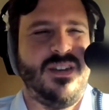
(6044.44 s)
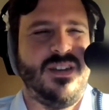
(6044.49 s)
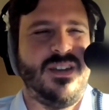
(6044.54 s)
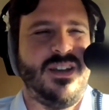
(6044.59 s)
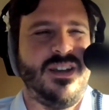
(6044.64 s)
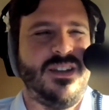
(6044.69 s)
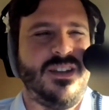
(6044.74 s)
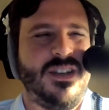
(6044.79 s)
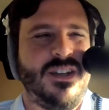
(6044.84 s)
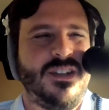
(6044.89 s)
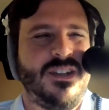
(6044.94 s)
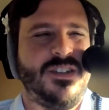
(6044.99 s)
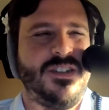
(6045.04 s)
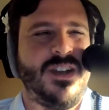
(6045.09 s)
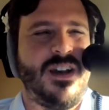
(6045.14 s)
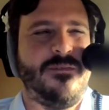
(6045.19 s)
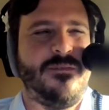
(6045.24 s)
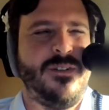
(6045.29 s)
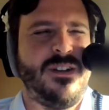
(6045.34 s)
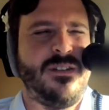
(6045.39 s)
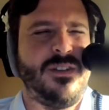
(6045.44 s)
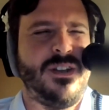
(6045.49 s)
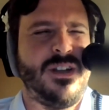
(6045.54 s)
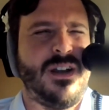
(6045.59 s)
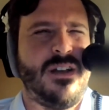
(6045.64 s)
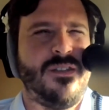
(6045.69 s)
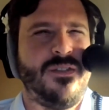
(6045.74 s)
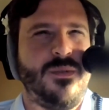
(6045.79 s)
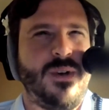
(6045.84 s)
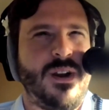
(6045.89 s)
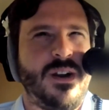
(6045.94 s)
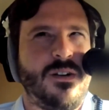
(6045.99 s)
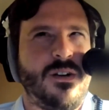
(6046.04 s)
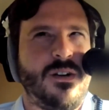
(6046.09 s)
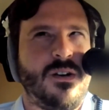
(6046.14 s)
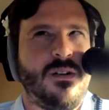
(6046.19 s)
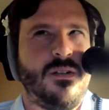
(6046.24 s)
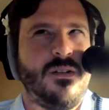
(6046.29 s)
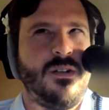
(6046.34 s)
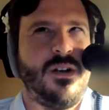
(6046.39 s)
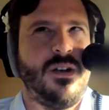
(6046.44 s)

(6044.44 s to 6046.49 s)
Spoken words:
It's definitely on the radar.